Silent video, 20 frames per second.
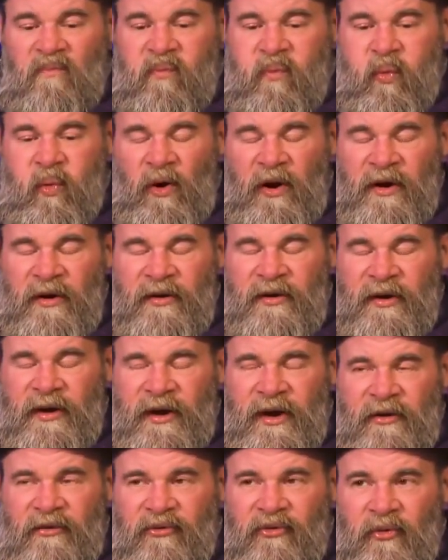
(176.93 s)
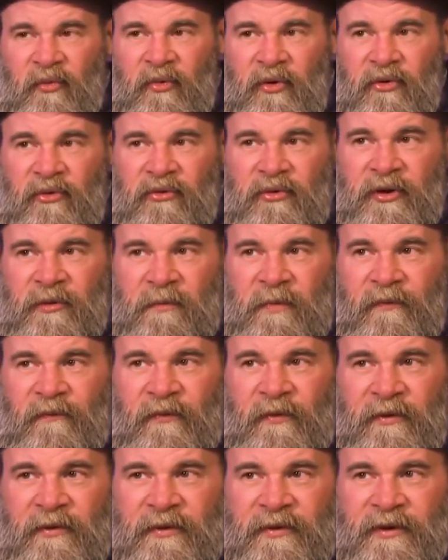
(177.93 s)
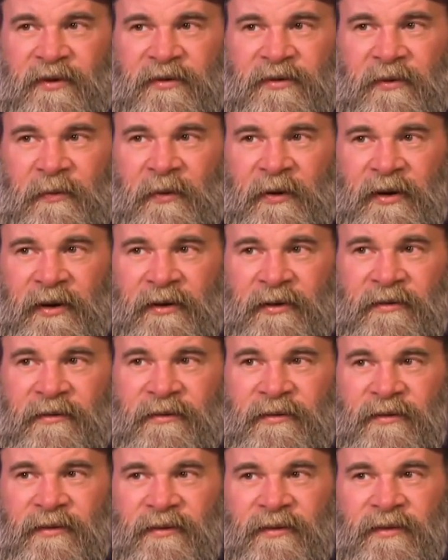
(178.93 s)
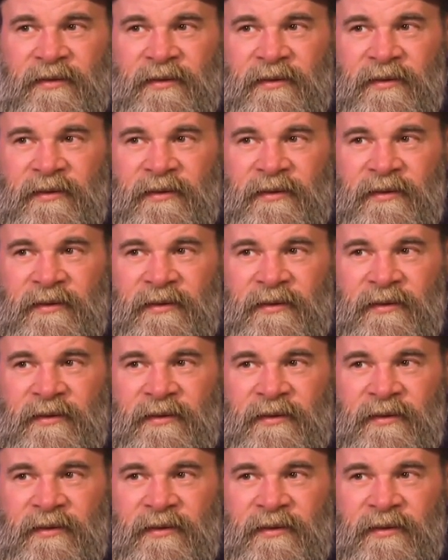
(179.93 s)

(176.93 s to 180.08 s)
wanted to catch the music before it disappears.